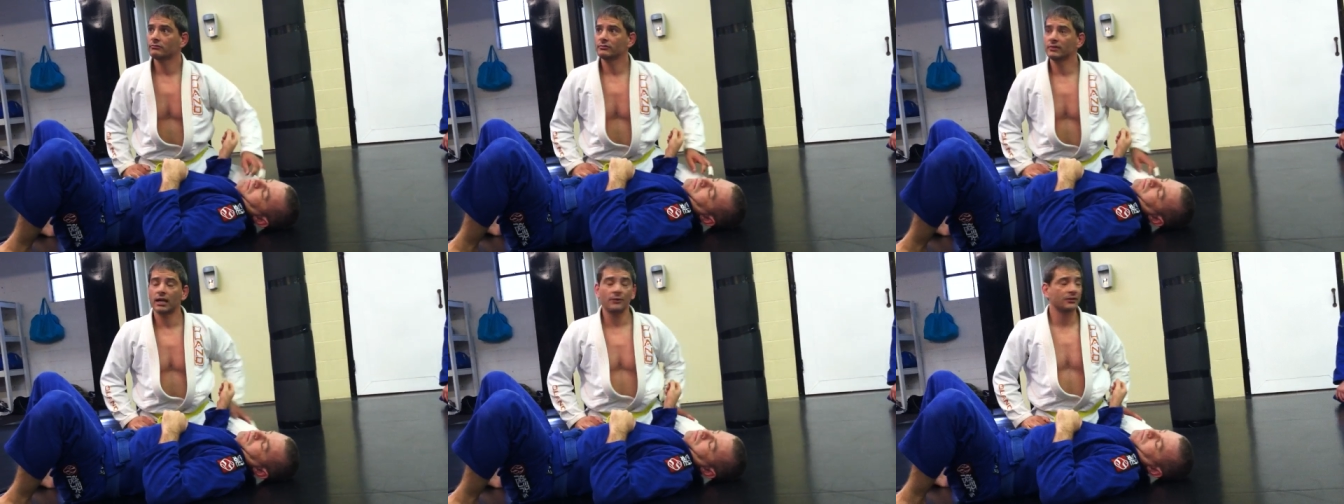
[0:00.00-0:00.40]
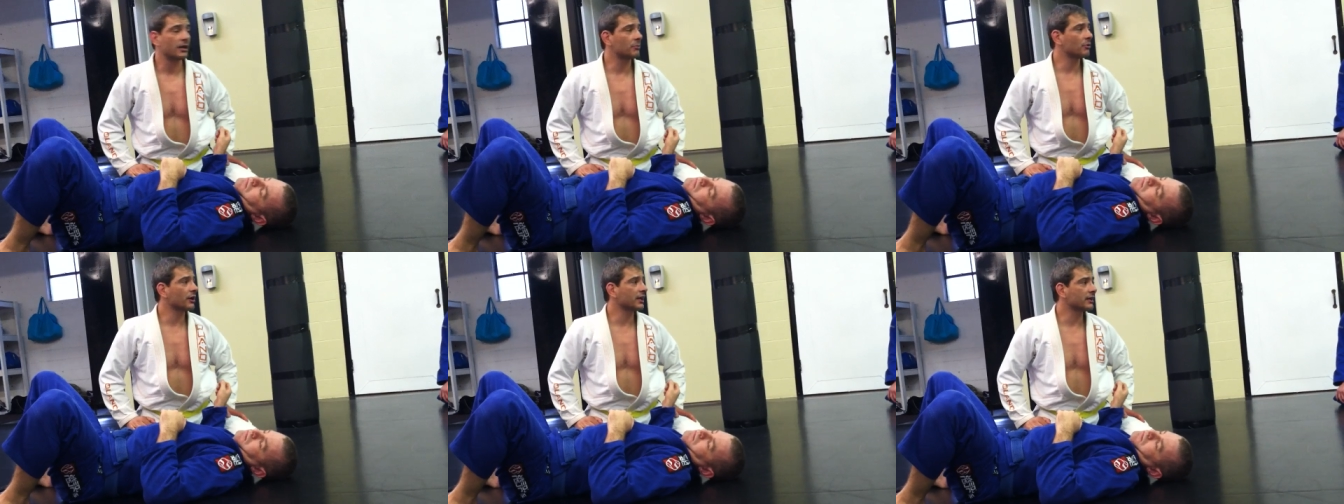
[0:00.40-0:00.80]
not
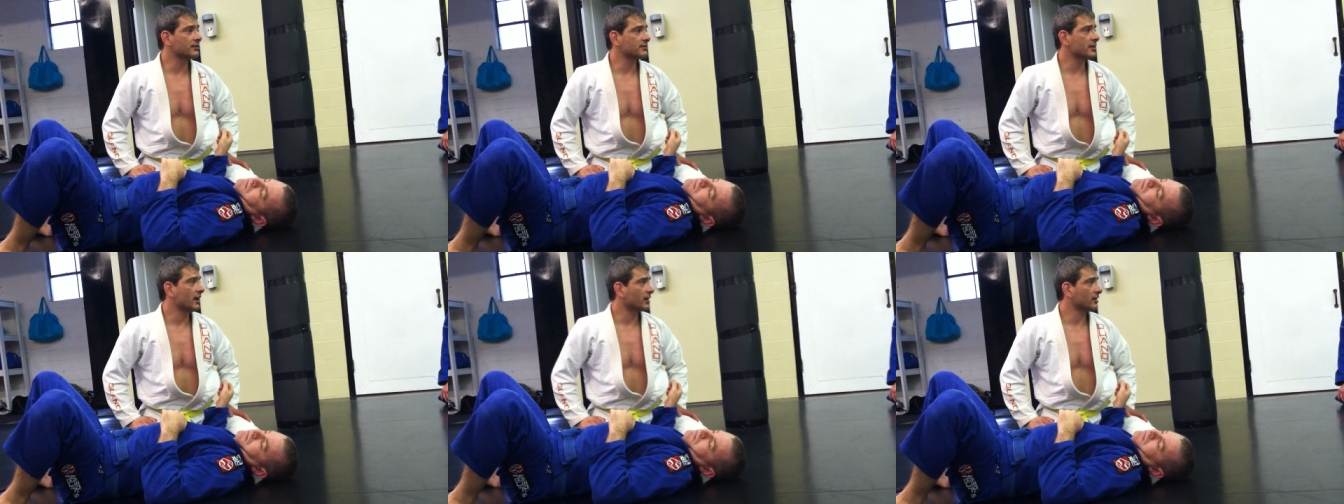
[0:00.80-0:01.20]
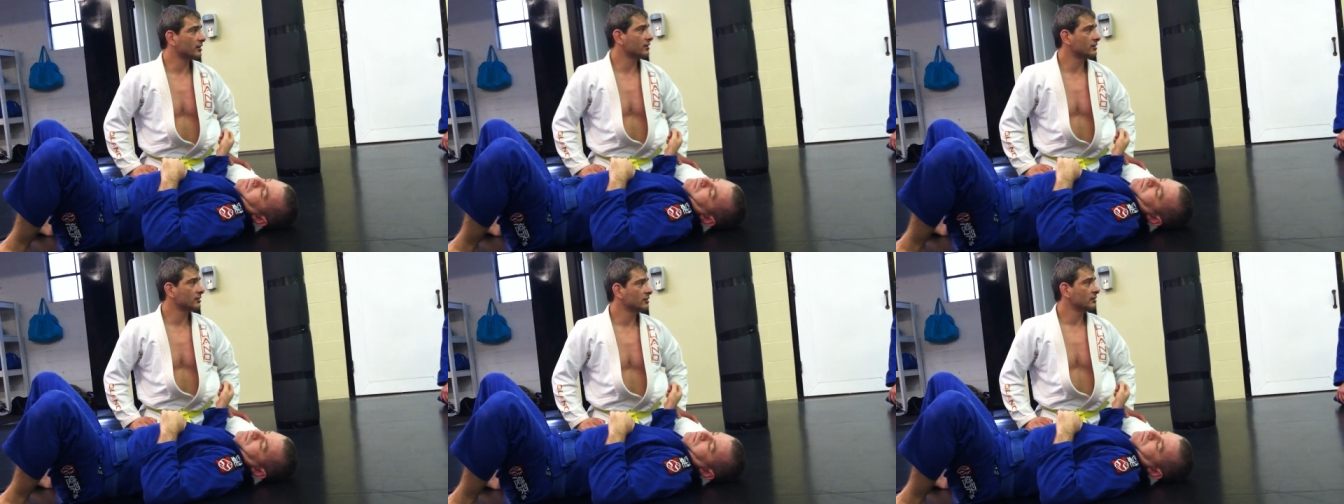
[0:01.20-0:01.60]
without breaking his neck.
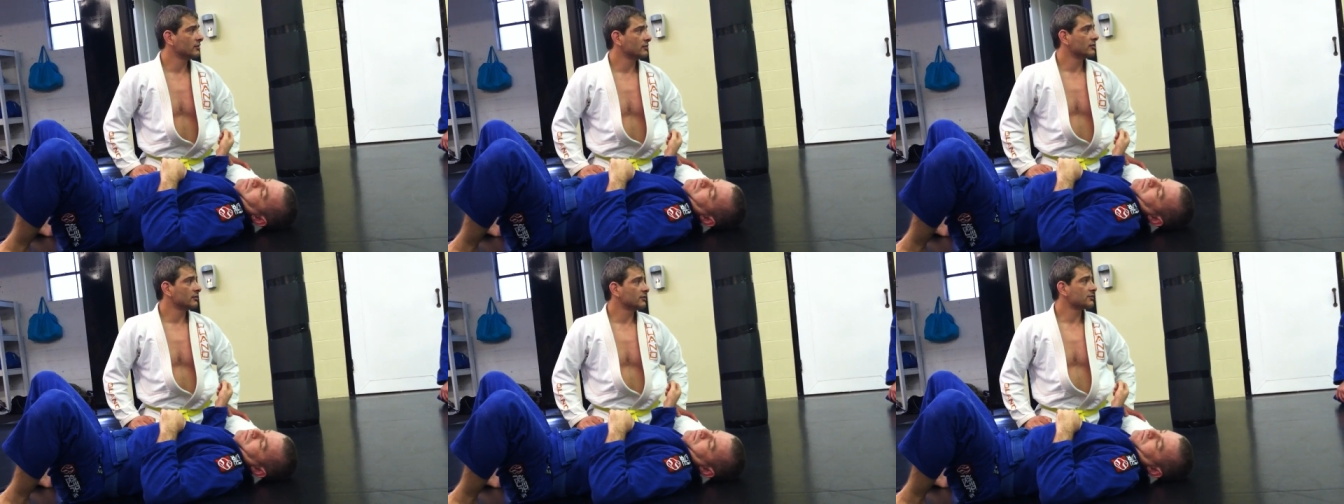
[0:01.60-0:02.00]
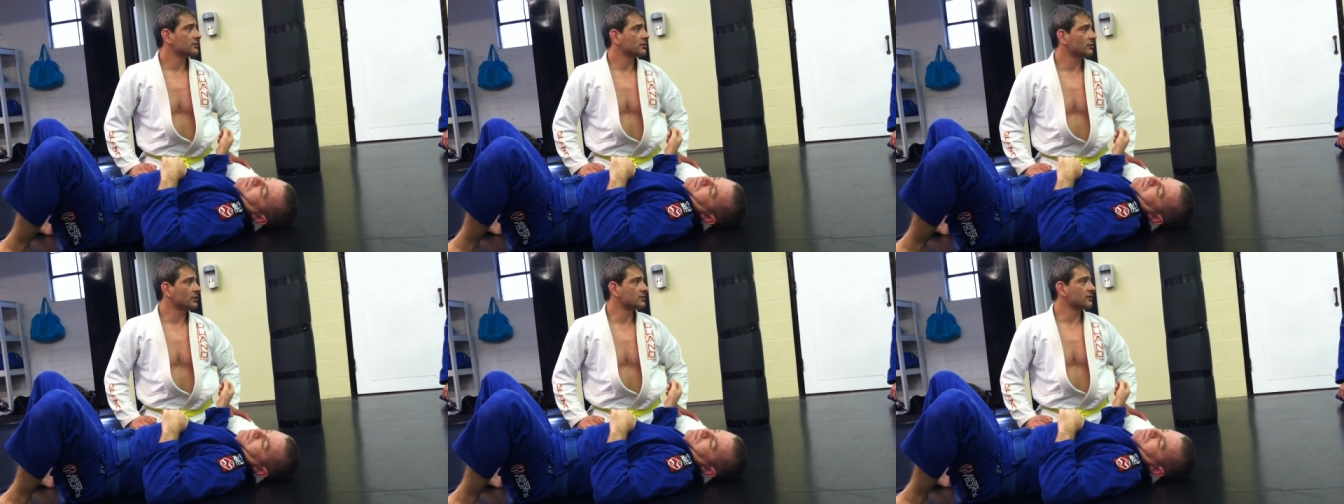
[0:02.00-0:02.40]

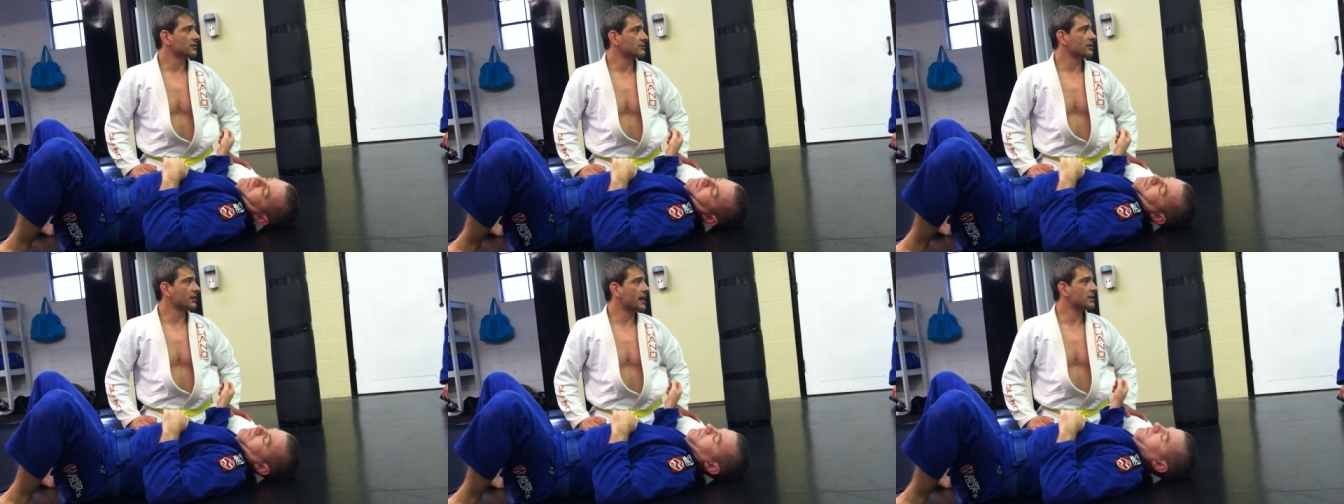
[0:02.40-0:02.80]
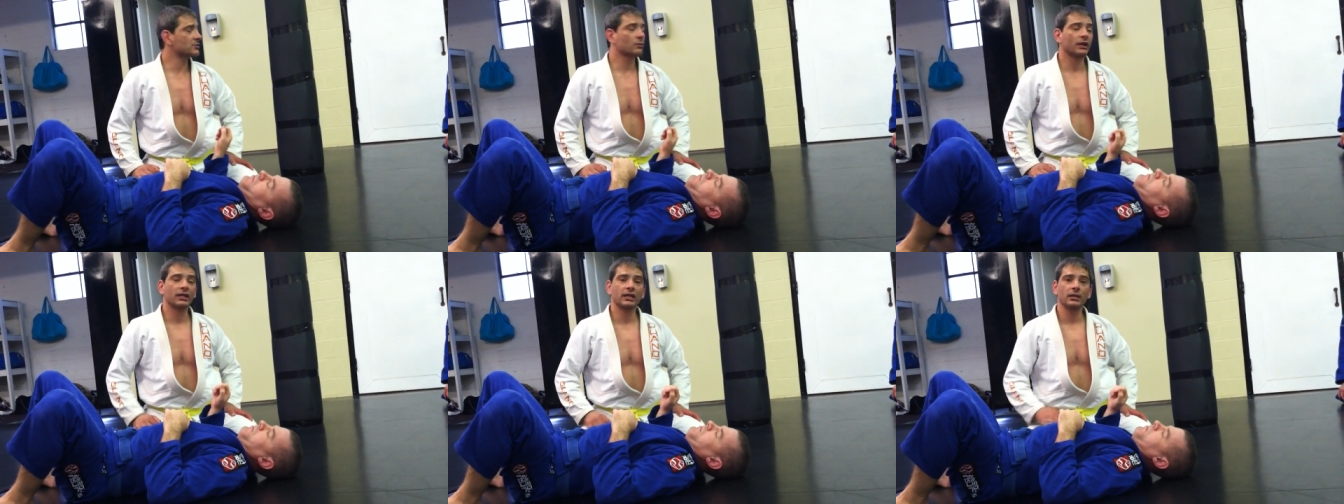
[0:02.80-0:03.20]
So it's a nice
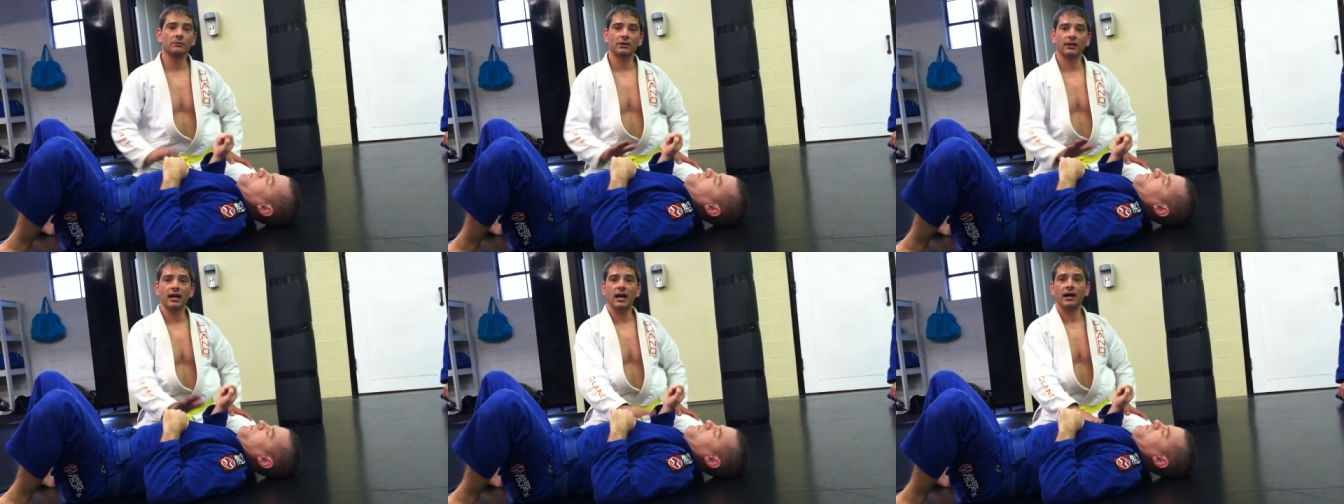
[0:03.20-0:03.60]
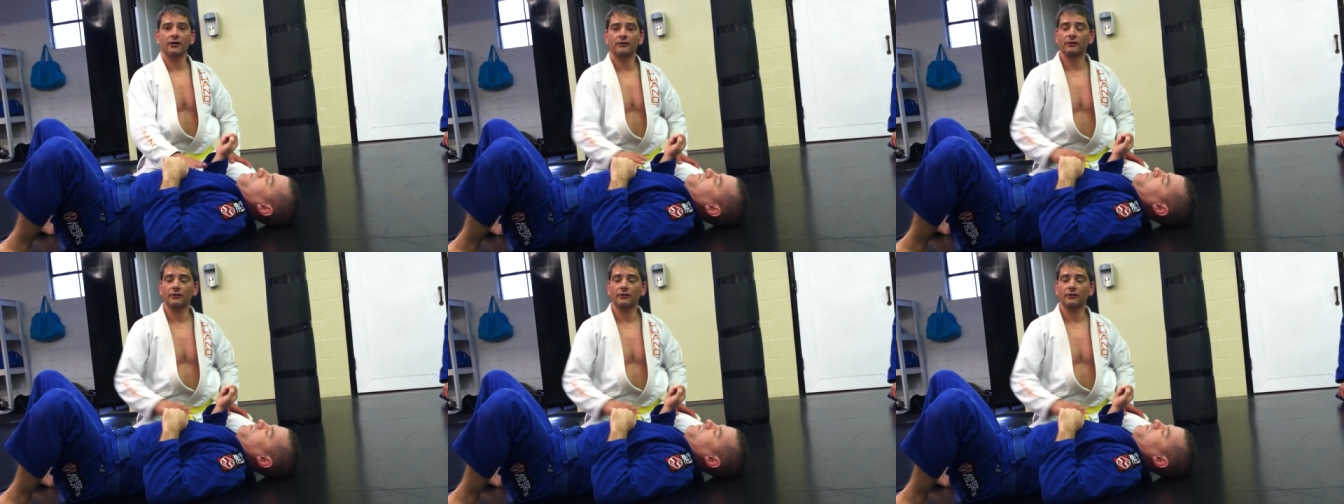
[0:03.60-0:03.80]
way to keep the guy